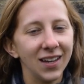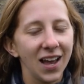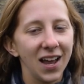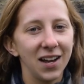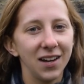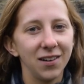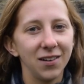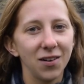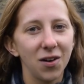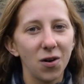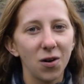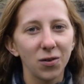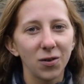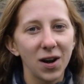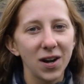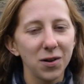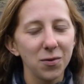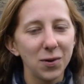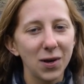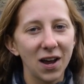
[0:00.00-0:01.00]
And
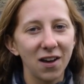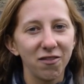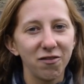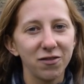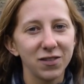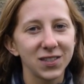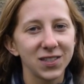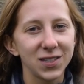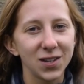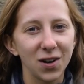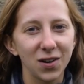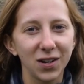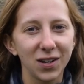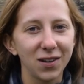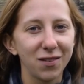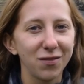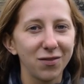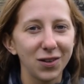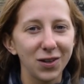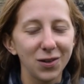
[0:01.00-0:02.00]
already we have
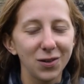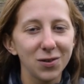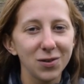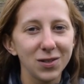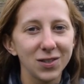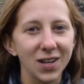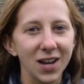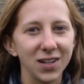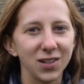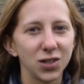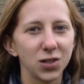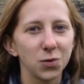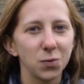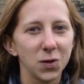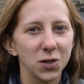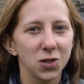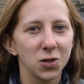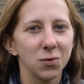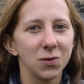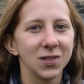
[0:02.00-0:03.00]
stunning views. I just
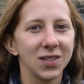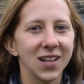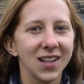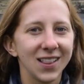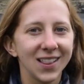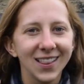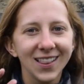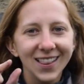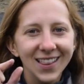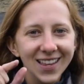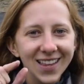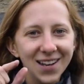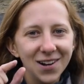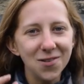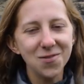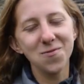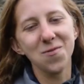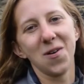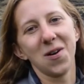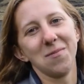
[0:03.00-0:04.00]
wish it was a
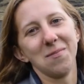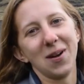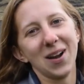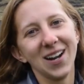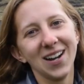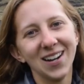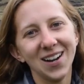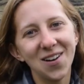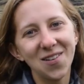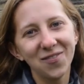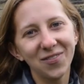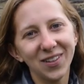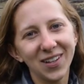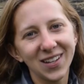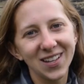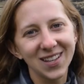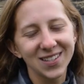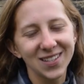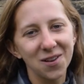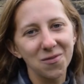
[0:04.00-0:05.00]
little warmer.
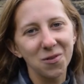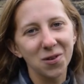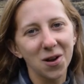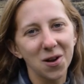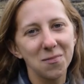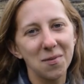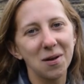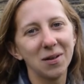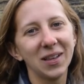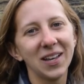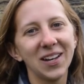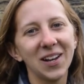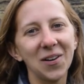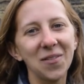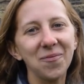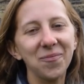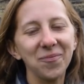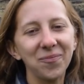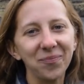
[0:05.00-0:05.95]
Hopefully the sun will come out later.